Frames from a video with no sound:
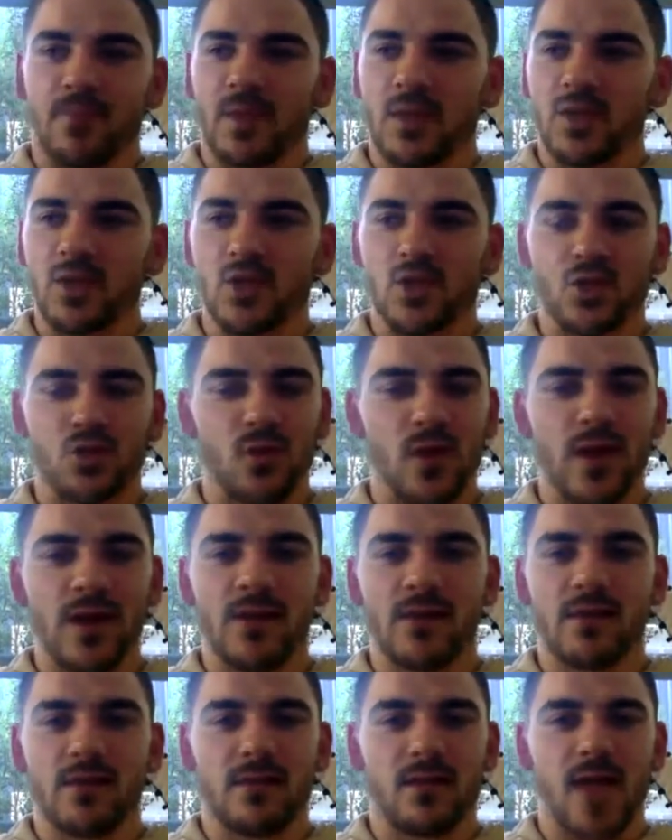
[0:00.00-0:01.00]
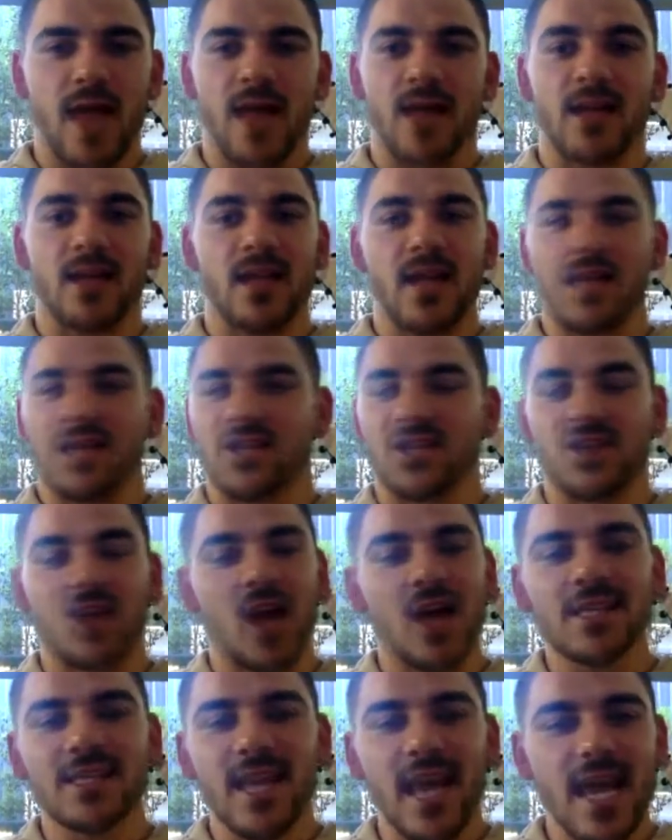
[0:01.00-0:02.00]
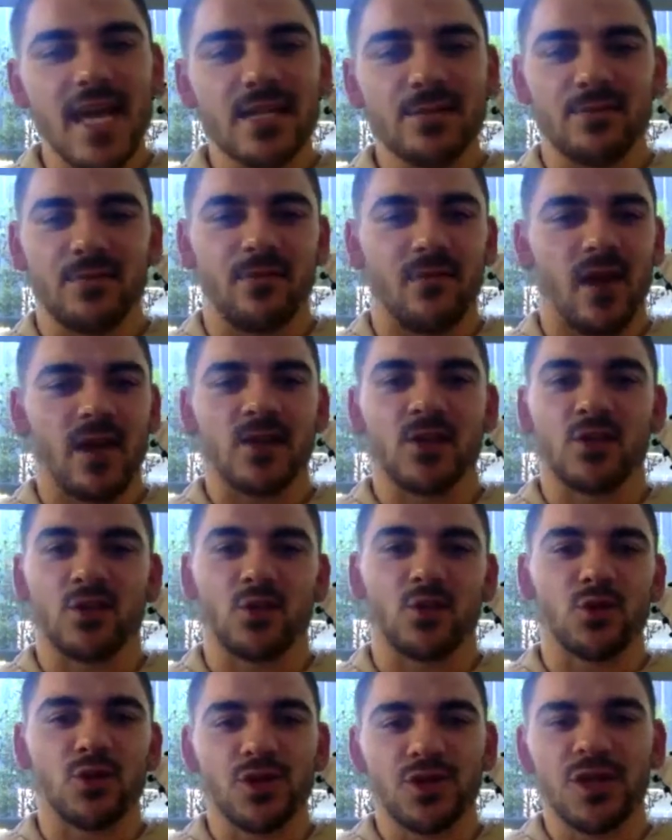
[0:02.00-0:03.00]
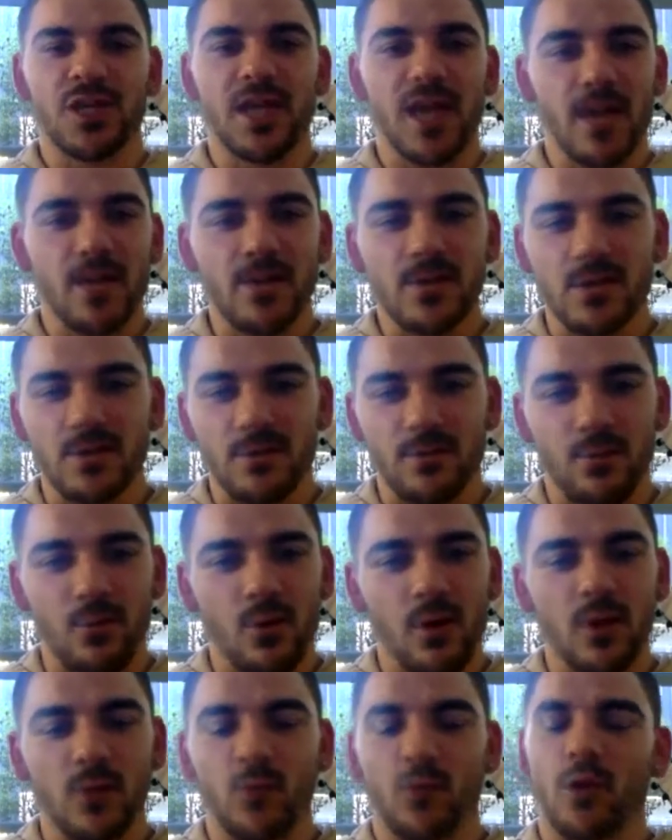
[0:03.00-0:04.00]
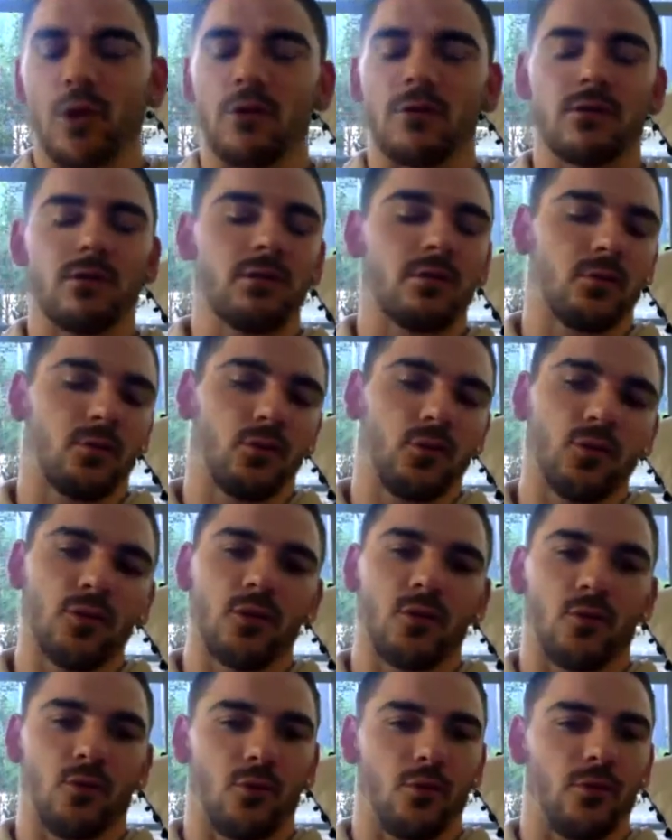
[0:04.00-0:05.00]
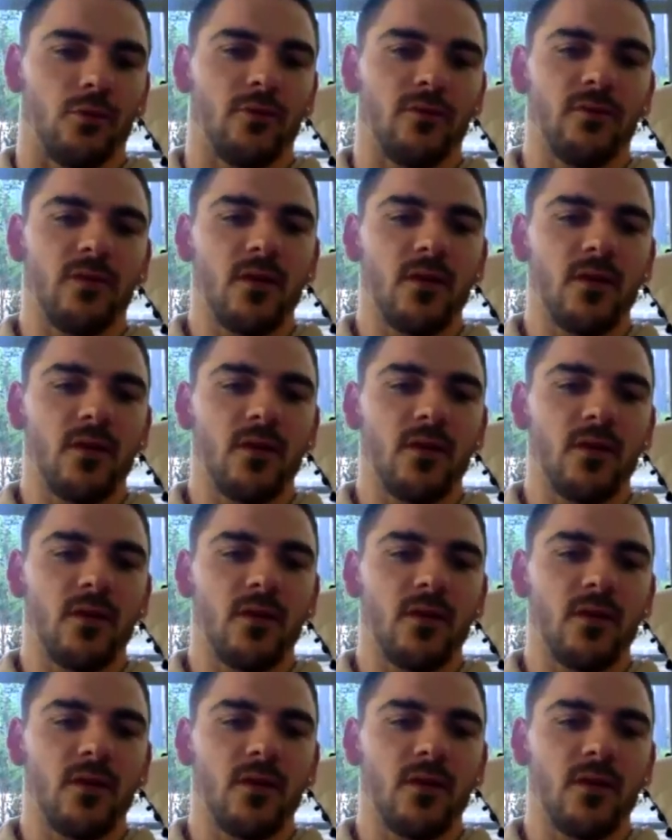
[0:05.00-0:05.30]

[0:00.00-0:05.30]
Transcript: strength and size gains, provided your nutrition game is on point, will go through the roof.